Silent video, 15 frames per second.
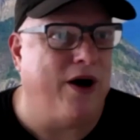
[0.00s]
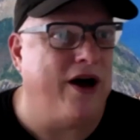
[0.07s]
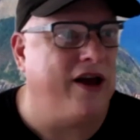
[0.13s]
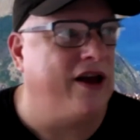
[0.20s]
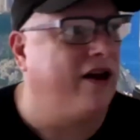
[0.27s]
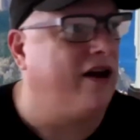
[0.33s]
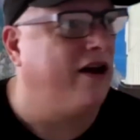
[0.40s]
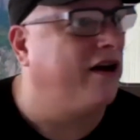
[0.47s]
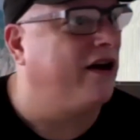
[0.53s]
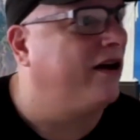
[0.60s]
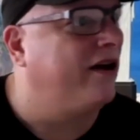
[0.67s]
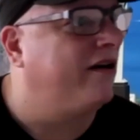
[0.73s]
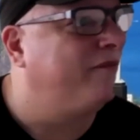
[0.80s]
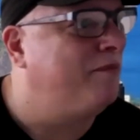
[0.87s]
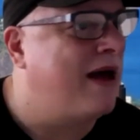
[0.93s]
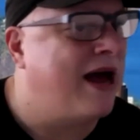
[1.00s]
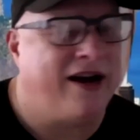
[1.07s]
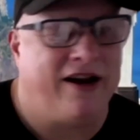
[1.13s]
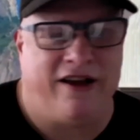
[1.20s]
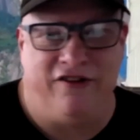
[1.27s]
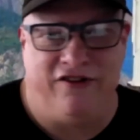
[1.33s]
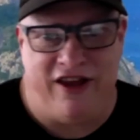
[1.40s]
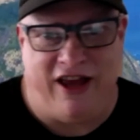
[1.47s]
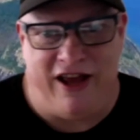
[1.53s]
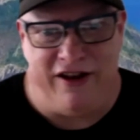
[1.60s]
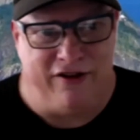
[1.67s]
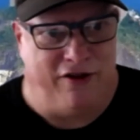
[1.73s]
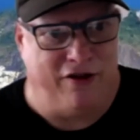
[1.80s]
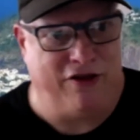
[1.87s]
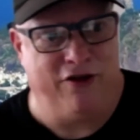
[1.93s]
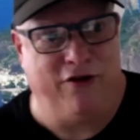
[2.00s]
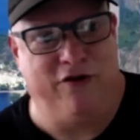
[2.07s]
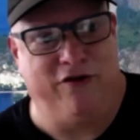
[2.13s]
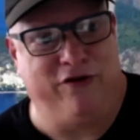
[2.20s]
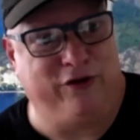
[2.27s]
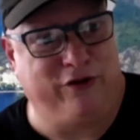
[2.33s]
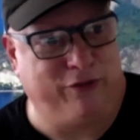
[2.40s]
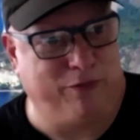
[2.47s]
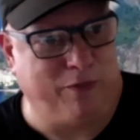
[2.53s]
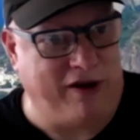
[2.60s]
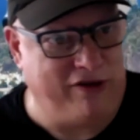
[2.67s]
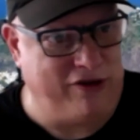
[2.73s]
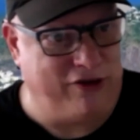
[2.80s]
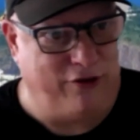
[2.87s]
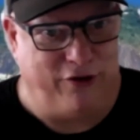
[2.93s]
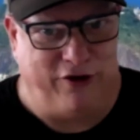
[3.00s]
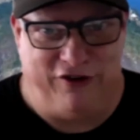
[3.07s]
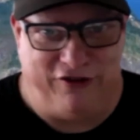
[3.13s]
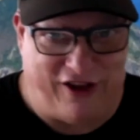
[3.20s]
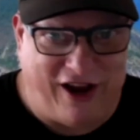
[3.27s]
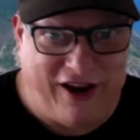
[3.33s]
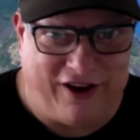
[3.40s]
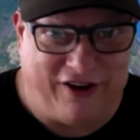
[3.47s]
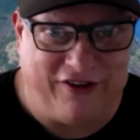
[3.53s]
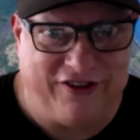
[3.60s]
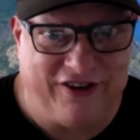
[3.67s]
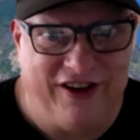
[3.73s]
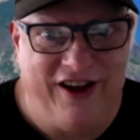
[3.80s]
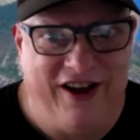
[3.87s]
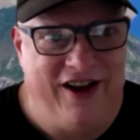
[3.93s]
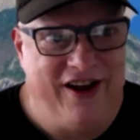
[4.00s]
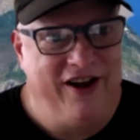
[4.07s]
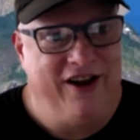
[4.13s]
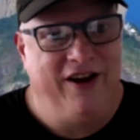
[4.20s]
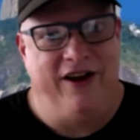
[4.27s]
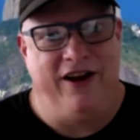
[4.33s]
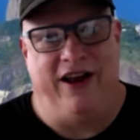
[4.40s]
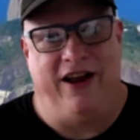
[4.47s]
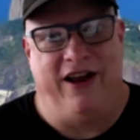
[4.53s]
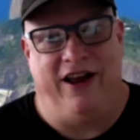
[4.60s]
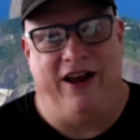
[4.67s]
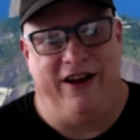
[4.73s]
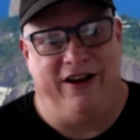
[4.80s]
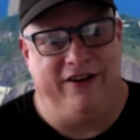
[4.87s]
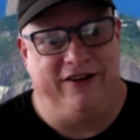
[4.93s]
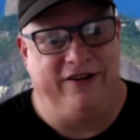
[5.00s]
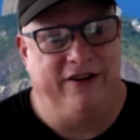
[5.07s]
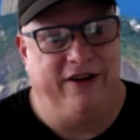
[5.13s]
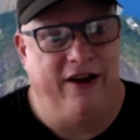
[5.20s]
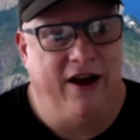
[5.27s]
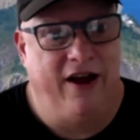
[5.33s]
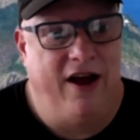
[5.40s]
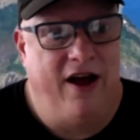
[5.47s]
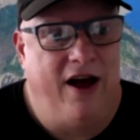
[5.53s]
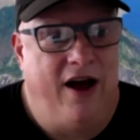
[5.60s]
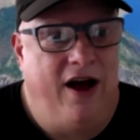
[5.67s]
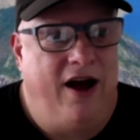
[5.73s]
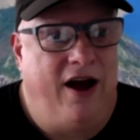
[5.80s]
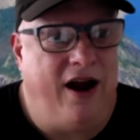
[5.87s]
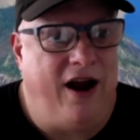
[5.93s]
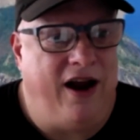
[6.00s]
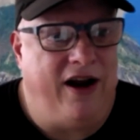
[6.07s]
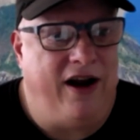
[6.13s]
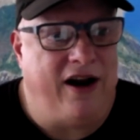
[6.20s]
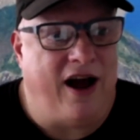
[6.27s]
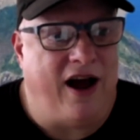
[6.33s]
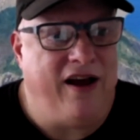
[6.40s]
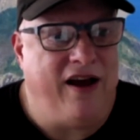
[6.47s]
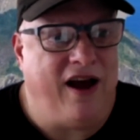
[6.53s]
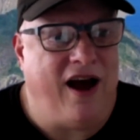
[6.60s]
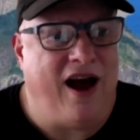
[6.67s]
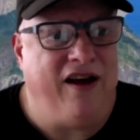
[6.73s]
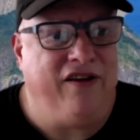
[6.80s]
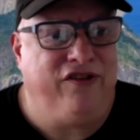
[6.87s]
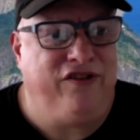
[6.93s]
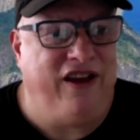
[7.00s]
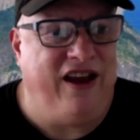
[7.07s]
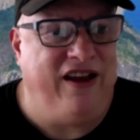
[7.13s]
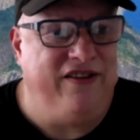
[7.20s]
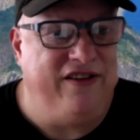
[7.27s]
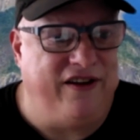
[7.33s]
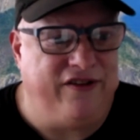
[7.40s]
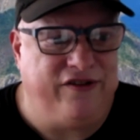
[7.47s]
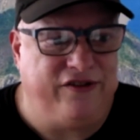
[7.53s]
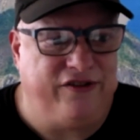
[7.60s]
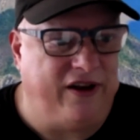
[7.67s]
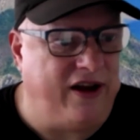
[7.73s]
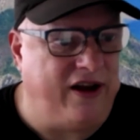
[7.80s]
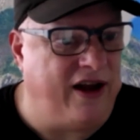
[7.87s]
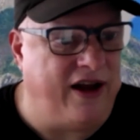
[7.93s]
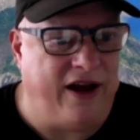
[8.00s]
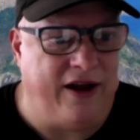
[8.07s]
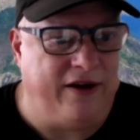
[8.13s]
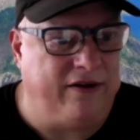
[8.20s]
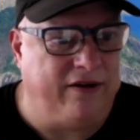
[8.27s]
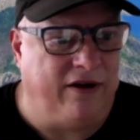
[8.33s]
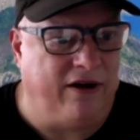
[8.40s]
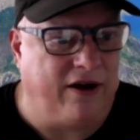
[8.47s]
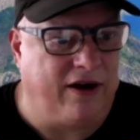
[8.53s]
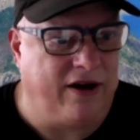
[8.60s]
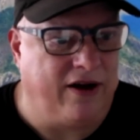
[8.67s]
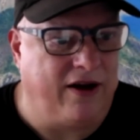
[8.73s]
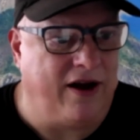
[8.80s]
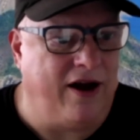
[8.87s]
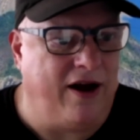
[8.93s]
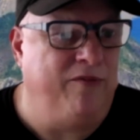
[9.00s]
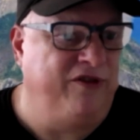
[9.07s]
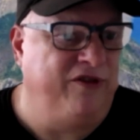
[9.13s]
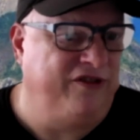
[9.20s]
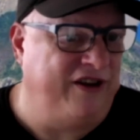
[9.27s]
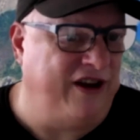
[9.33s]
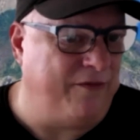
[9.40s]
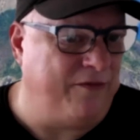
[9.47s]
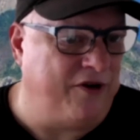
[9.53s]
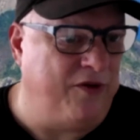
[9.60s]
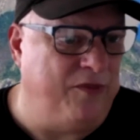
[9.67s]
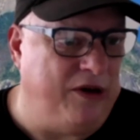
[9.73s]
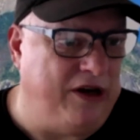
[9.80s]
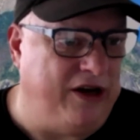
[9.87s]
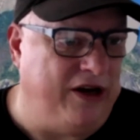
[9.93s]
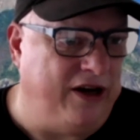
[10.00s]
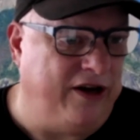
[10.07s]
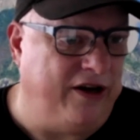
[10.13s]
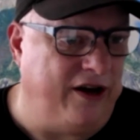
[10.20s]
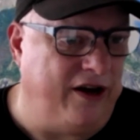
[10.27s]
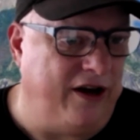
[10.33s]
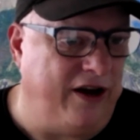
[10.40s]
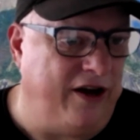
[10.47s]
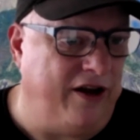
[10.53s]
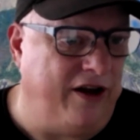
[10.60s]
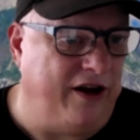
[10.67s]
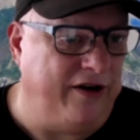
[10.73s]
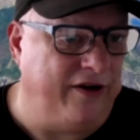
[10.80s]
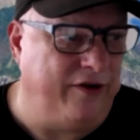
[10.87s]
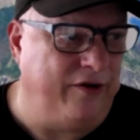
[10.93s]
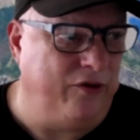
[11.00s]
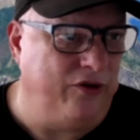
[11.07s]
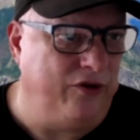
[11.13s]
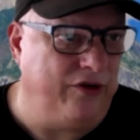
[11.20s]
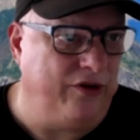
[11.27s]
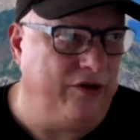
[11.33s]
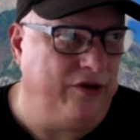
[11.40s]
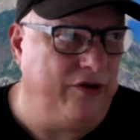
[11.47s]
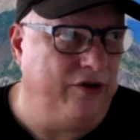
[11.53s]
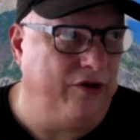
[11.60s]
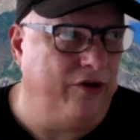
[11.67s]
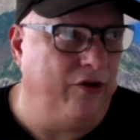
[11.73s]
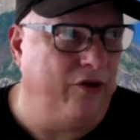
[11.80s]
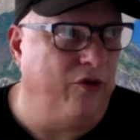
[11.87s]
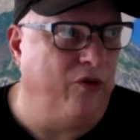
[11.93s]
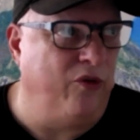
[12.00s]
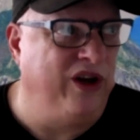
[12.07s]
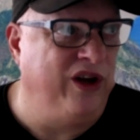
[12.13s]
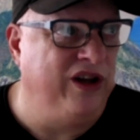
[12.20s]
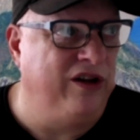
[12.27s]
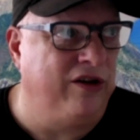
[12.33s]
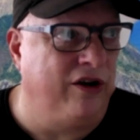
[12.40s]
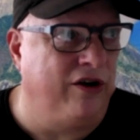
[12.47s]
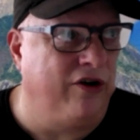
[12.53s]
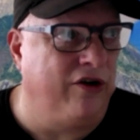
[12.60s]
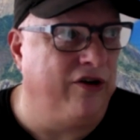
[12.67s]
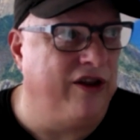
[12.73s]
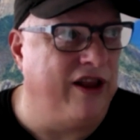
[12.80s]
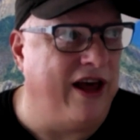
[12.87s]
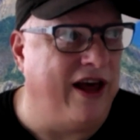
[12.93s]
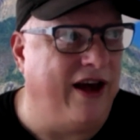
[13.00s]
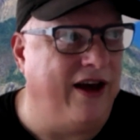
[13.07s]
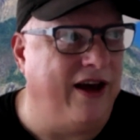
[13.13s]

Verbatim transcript: a uh, mannequin's head in the third by thirty seconds, and and I I say this and look, I'm a stand comedian and we learn that